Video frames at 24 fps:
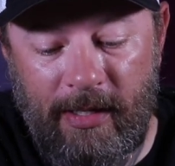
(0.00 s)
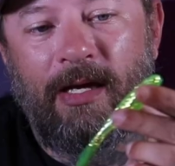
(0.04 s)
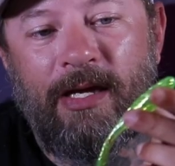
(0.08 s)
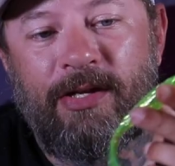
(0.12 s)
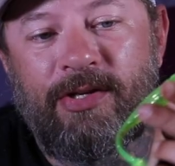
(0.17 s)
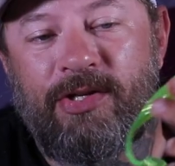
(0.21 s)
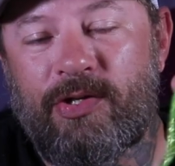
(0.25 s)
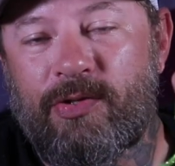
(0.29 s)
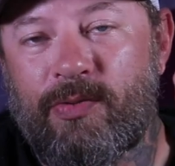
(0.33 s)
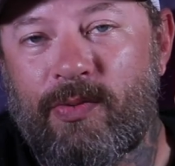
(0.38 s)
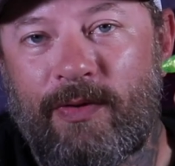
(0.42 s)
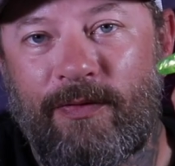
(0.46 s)

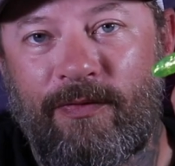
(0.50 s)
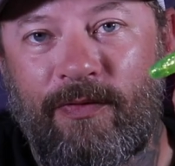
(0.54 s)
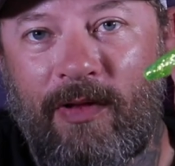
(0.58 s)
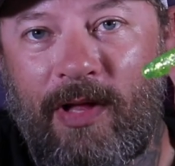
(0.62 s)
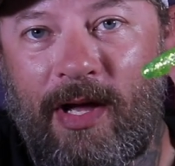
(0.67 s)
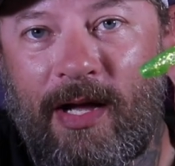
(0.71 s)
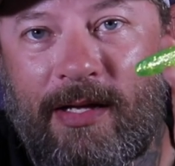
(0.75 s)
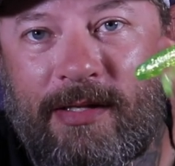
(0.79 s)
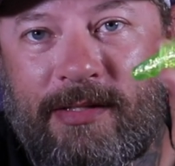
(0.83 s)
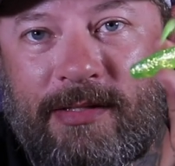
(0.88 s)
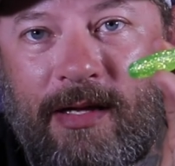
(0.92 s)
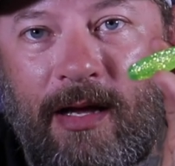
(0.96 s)
It just
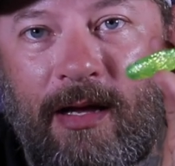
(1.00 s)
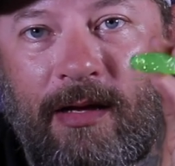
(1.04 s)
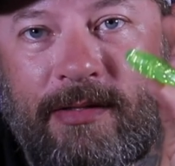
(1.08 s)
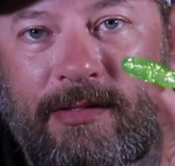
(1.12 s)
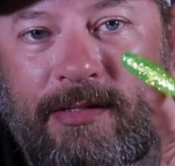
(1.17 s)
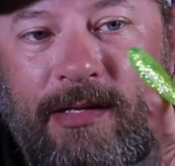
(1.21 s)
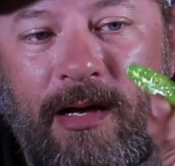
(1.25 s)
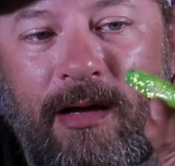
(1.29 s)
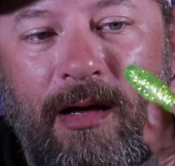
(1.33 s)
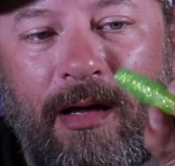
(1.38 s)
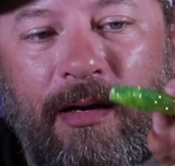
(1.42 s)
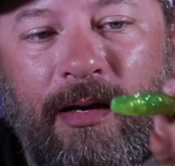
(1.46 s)
reflects a
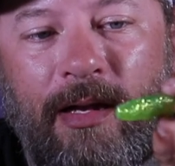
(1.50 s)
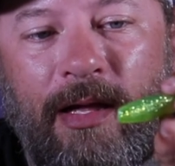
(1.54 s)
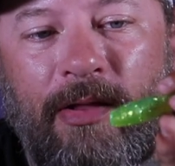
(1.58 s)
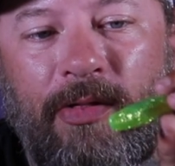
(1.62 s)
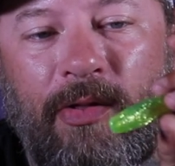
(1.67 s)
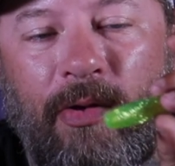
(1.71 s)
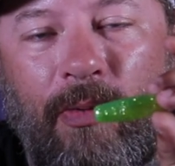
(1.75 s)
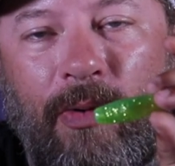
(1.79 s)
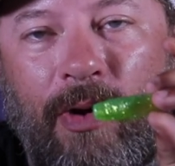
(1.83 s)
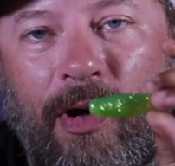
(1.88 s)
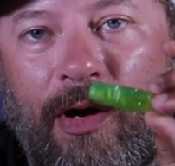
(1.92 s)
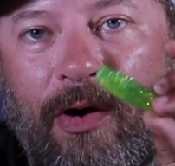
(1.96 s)
ton
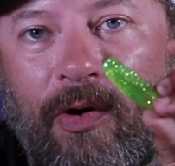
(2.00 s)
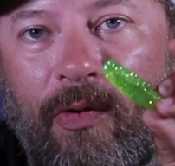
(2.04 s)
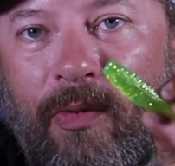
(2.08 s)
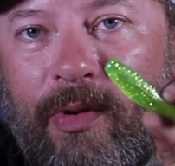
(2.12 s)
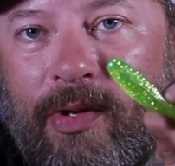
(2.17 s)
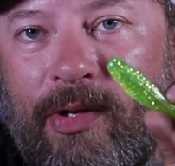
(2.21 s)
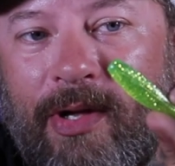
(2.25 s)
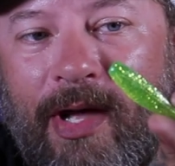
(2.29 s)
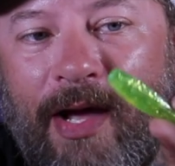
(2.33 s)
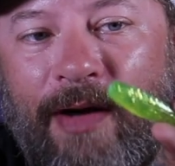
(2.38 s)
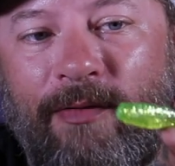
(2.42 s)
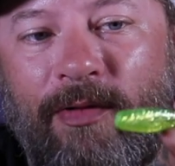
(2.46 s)
in the water
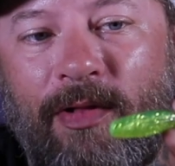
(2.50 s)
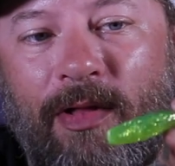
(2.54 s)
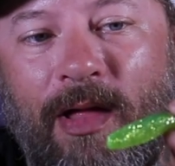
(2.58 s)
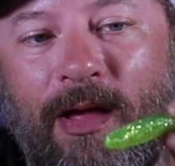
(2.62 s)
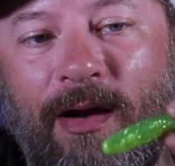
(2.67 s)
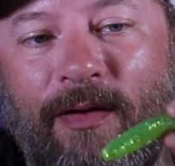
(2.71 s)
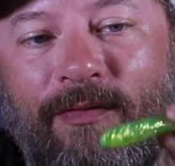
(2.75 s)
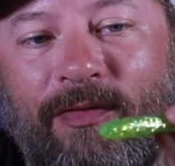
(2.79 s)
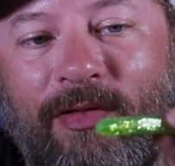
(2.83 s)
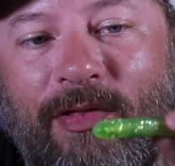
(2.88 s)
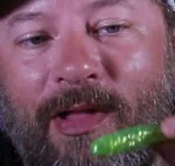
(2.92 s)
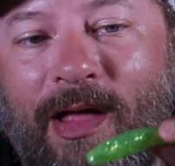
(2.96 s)
when you have a
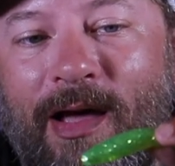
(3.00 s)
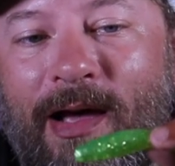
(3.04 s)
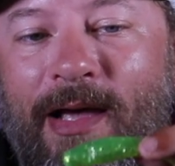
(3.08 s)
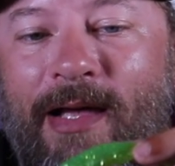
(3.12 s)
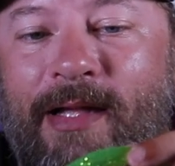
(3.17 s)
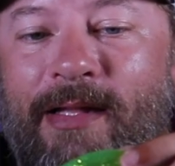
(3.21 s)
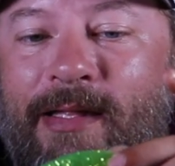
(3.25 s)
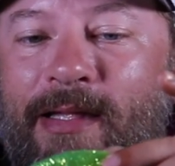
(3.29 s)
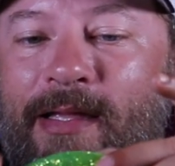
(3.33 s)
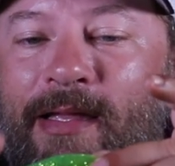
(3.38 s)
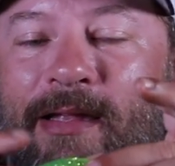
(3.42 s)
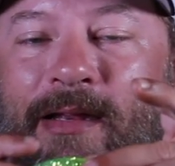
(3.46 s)
lot of
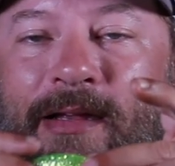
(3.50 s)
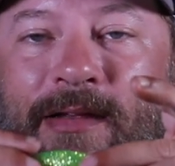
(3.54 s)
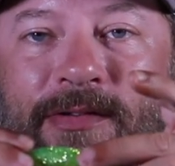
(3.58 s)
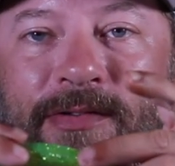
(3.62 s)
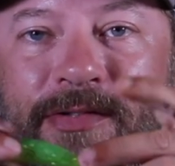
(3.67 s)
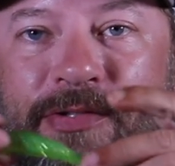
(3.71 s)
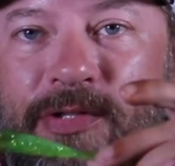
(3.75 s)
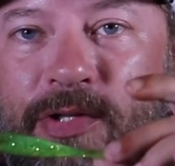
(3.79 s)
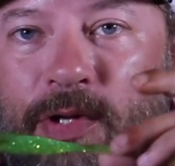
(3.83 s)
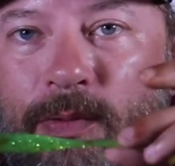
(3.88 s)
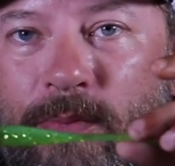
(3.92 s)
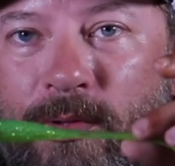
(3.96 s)
light. It is
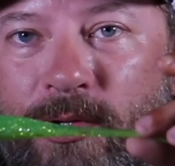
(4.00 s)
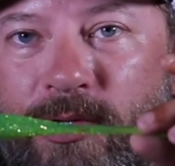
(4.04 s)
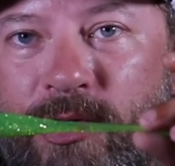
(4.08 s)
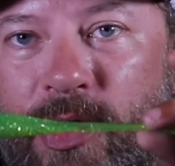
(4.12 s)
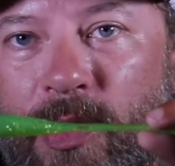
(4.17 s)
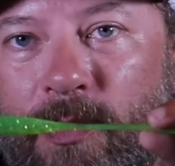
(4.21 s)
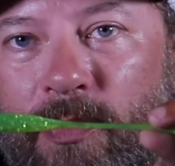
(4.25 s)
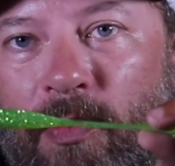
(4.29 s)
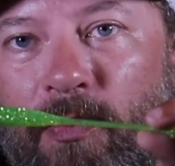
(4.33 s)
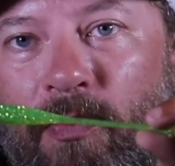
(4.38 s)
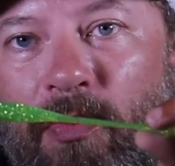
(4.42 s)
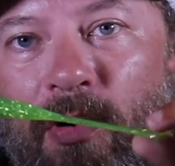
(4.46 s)
super,
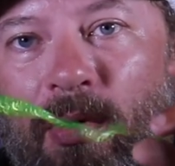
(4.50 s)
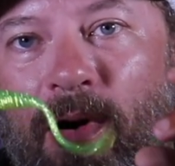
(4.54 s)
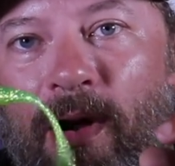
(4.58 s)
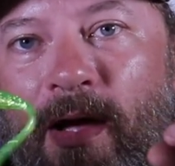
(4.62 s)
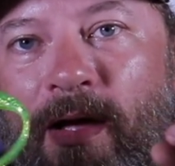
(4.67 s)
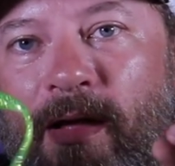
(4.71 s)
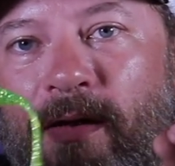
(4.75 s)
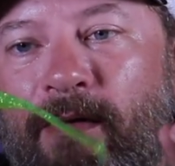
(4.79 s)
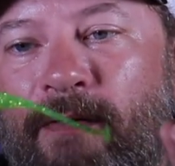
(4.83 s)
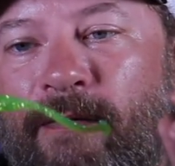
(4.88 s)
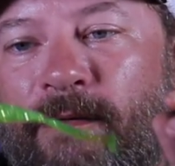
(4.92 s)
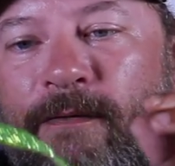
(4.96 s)
super
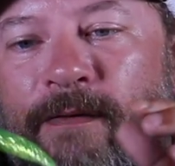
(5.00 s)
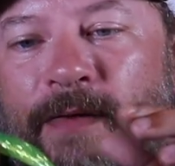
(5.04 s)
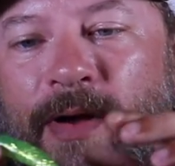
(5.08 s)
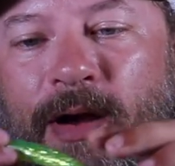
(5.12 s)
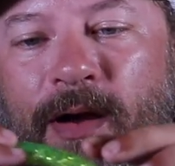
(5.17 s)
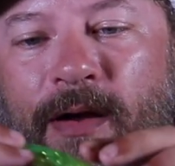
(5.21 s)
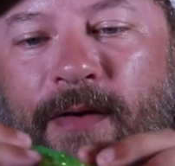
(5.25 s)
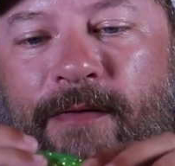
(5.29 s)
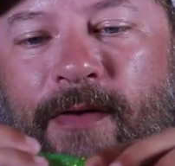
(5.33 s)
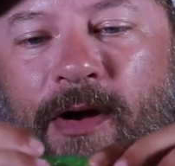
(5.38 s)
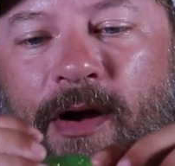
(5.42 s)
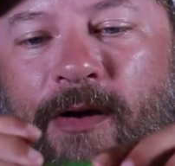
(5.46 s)
bright,
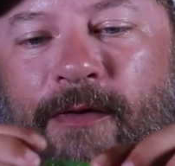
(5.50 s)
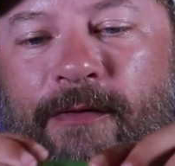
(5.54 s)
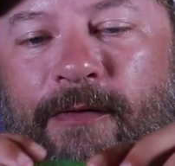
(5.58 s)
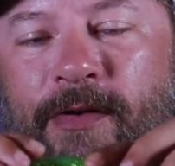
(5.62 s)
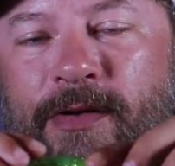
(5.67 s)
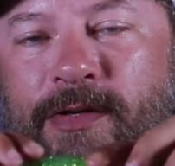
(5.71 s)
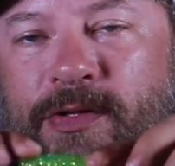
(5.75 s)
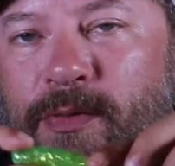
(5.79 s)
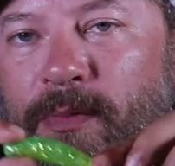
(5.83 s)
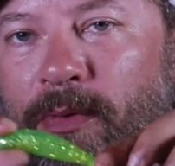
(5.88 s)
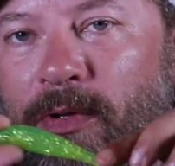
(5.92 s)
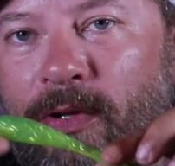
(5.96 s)
very, very
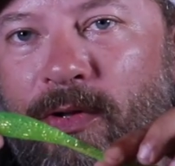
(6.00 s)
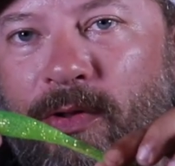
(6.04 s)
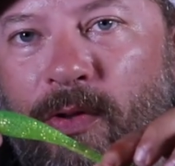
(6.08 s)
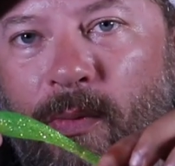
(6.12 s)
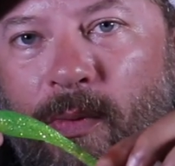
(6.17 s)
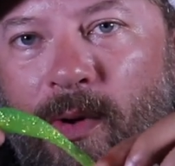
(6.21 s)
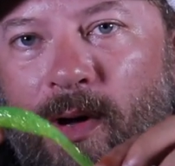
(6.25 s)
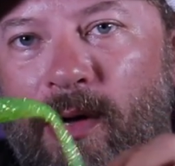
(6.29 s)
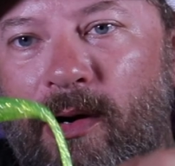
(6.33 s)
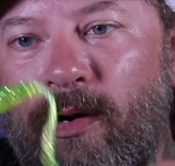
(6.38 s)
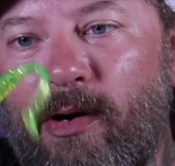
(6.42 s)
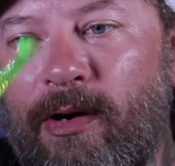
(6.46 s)
visible in the
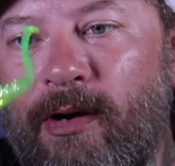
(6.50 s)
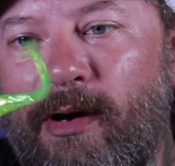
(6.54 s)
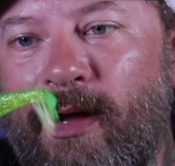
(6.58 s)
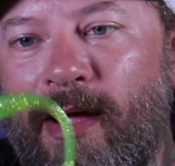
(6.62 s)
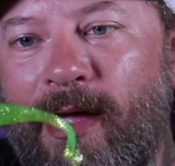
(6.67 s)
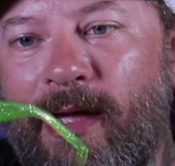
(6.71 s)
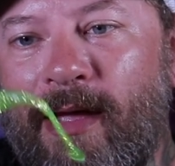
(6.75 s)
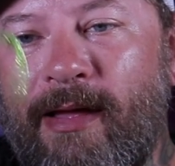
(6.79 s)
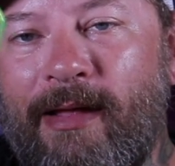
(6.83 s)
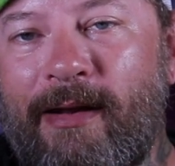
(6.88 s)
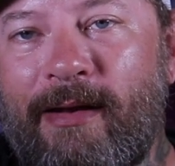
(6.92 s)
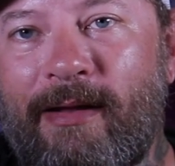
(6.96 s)
water.
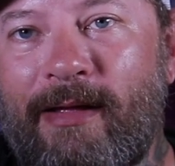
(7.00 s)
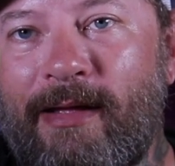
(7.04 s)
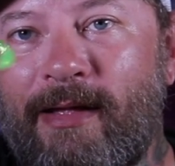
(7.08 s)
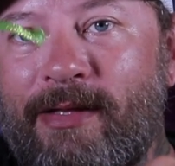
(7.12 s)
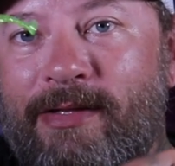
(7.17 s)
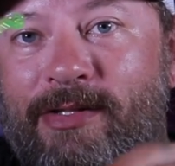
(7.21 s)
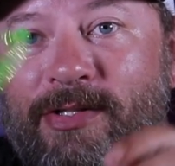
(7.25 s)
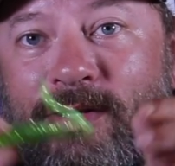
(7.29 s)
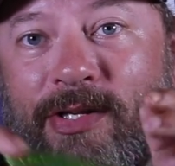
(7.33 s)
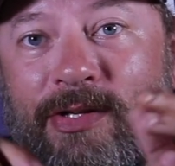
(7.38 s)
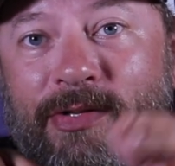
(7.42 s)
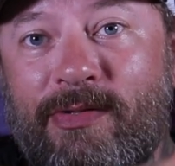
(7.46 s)
And
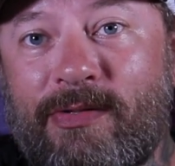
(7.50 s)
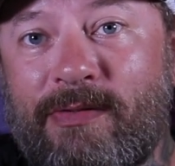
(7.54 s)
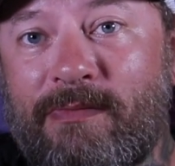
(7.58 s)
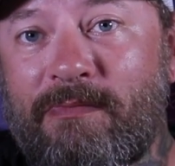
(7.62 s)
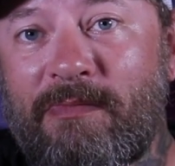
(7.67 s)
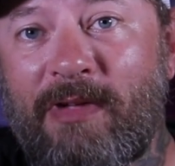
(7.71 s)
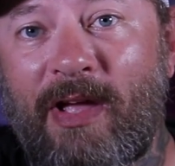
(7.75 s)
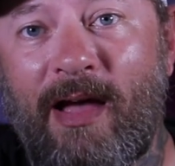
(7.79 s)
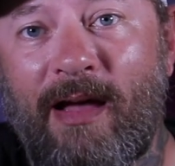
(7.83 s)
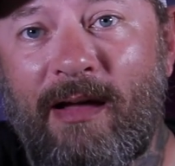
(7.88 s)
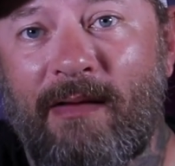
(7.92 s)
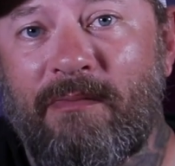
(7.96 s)
it's
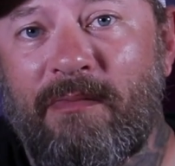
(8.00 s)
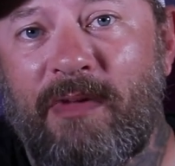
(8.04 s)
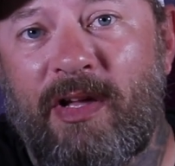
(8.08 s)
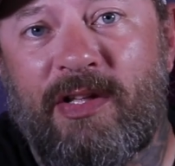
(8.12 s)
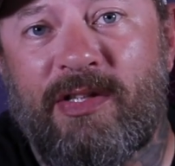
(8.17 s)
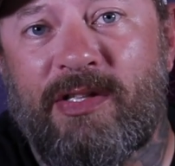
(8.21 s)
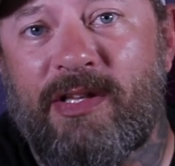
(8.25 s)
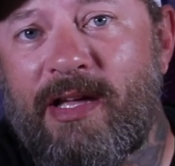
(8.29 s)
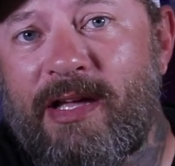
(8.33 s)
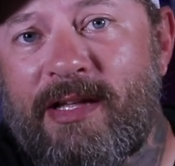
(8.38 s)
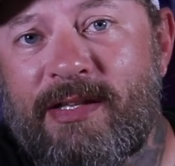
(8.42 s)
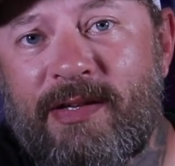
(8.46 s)
just, yeah,
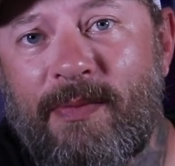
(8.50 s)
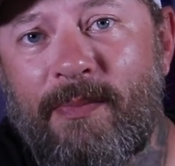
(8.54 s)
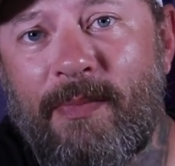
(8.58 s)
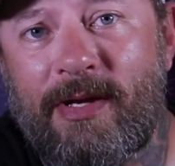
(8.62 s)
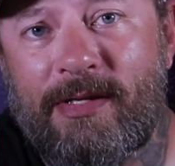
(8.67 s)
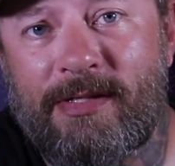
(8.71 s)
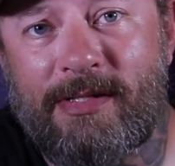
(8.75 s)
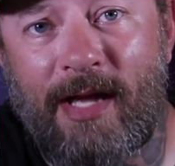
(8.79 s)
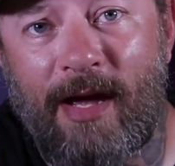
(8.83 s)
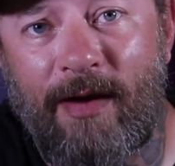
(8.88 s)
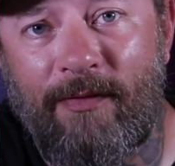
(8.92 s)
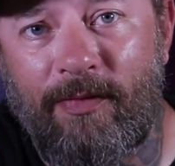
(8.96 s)
it's a
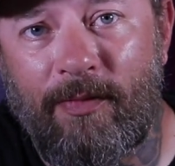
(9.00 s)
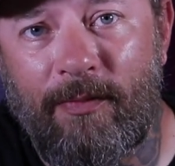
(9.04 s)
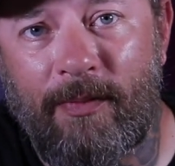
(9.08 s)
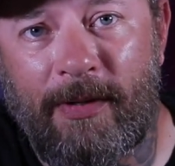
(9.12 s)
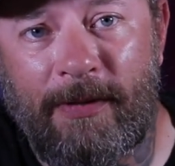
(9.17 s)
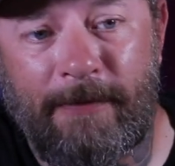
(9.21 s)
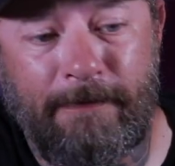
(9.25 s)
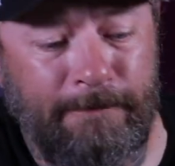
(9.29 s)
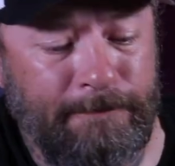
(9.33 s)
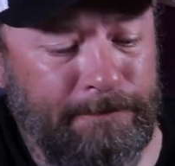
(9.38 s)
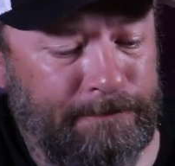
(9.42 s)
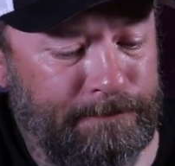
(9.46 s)
must have for me.